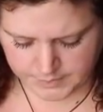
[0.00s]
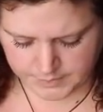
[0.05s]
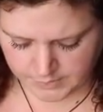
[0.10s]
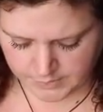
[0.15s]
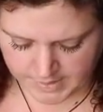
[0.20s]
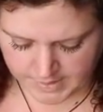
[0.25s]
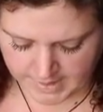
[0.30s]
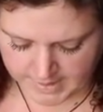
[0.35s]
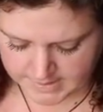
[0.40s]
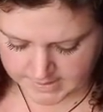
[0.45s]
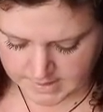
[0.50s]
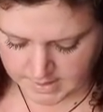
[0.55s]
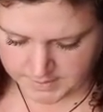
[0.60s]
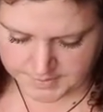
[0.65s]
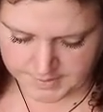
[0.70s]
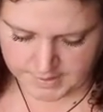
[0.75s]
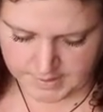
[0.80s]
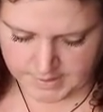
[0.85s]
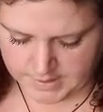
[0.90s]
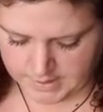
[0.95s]
So it has
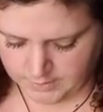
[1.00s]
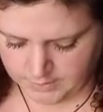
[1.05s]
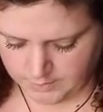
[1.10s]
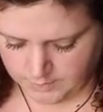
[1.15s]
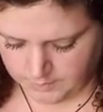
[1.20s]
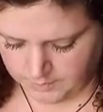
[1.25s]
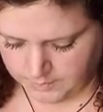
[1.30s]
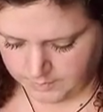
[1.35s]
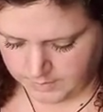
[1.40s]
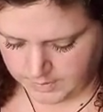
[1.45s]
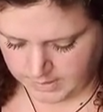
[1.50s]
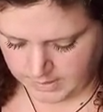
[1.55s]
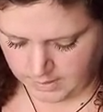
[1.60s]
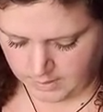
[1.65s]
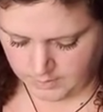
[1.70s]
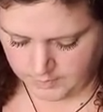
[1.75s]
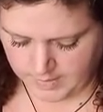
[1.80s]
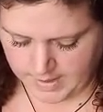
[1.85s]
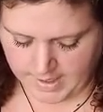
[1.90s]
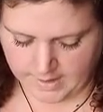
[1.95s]
nothing to do, in
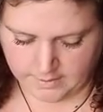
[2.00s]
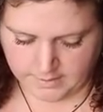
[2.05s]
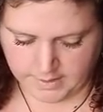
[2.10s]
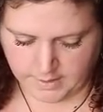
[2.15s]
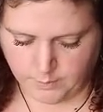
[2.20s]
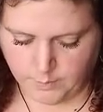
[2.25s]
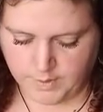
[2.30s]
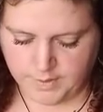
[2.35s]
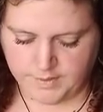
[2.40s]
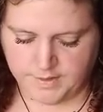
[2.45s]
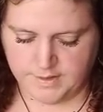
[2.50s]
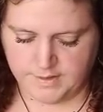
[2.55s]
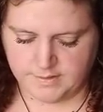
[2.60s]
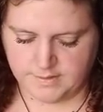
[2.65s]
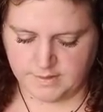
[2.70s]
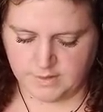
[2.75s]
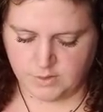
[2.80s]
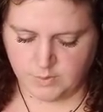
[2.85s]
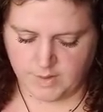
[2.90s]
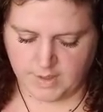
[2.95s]
all reality, with this
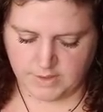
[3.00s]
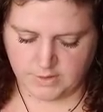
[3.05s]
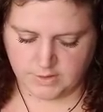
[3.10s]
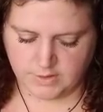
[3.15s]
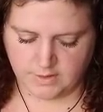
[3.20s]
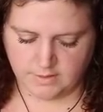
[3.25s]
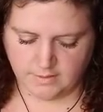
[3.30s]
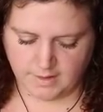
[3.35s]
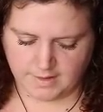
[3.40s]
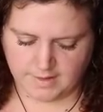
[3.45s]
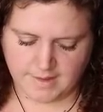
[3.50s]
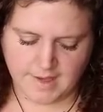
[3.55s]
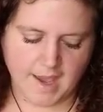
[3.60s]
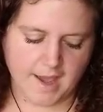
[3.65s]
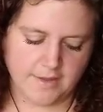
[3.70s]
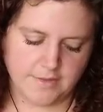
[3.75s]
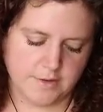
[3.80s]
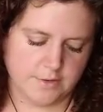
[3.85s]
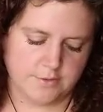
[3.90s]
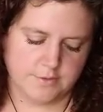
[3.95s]
situation. Like,
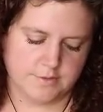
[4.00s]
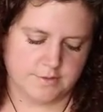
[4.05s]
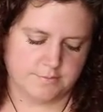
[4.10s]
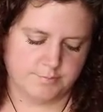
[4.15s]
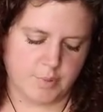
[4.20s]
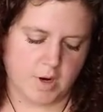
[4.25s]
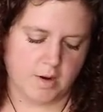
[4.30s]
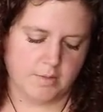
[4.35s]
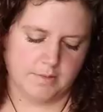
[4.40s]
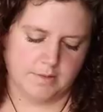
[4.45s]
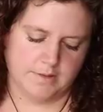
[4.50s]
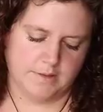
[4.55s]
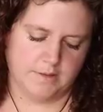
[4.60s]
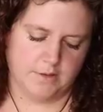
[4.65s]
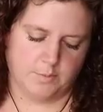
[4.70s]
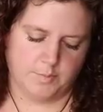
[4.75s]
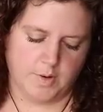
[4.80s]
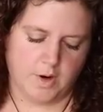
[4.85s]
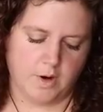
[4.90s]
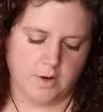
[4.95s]
yeah, there's probably
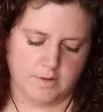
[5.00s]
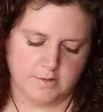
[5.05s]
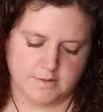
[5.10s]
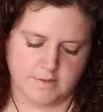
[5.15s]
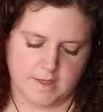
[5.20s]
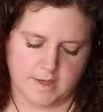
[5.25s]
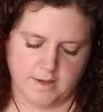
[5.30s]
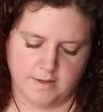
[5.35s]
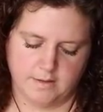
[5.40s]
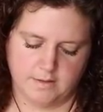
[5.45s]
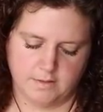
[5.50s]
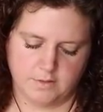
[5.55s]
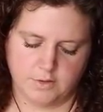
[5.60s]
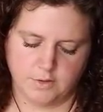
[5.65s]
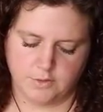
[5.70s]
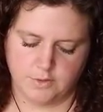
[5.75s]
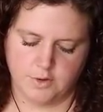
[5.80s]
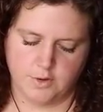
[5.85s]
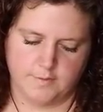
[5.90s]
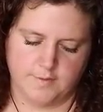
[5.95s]
little parts that
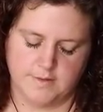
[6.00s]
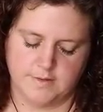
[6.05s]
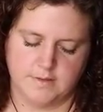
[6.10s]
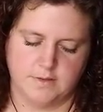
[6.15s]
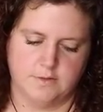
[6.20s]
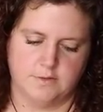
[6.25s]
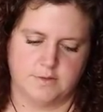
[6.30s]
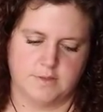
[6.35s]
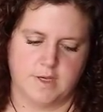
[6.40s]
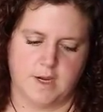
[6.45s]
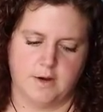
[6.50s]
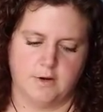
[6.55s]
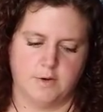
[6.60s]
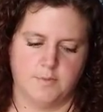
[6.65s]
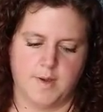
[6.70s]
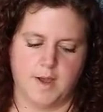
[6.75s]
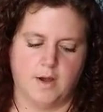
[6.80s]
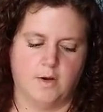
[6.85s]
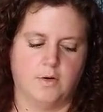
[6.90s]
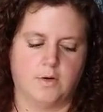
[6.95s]
you're nervous and you're scared
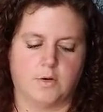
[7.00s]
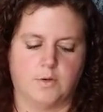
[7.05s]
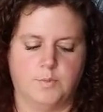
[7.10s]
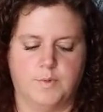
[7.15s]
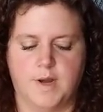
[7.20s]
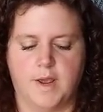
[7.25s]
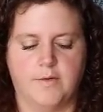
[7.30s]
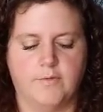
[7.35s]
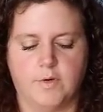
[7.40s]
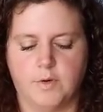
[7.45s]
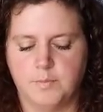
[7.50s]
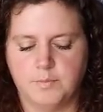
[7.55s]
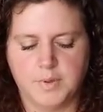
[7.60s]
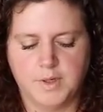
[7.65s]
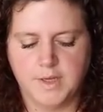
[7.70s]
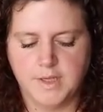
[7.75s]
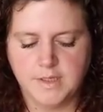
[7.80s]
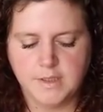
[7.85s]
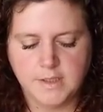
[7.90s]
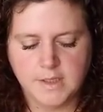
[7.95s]
about or whatever,
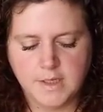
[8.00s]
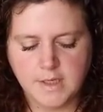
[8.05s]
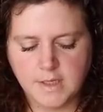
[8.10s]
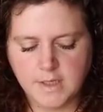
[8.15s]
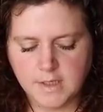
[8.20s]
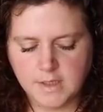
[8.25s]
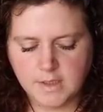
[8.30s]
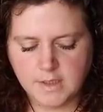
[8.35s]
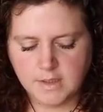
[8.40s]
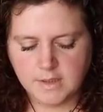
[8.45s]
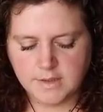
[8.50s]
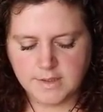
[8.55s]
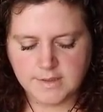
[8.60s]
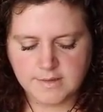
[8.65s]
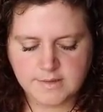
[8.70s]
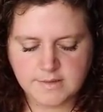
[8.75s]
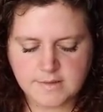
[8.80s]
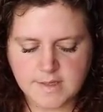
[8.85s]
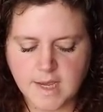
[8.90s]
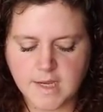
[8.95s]
but
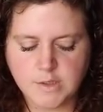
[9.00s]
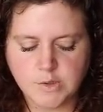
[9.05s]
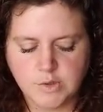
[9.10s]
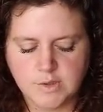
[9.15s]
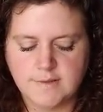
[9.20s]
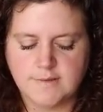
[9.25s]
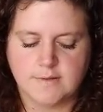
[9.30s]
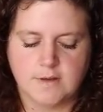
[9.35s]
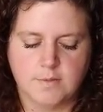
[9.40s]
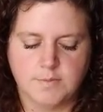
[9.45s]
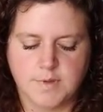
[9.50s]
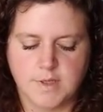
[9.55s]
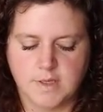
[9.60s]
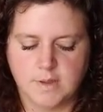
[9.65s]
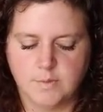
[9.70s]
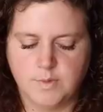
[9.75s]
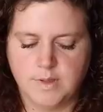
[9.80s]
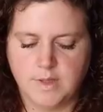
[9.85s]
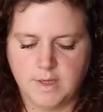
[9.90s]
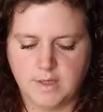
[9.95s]
this is actually
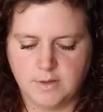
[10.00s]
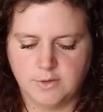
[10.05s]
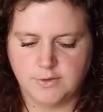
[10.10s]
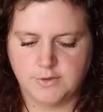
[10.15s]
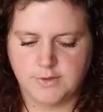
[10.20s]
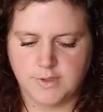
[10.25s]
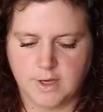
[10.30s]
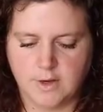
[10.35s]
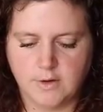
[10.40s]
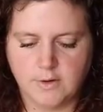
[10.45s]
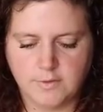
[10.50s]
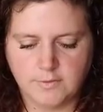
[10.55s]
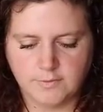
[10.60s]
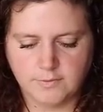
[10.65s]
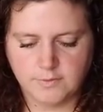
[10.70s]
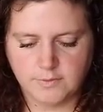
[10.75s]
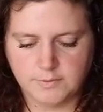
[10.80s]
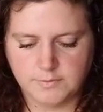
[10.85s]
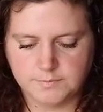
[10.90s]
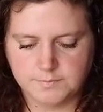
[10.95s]
something within
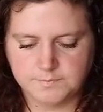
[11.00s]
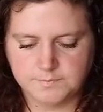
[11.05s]
yourself.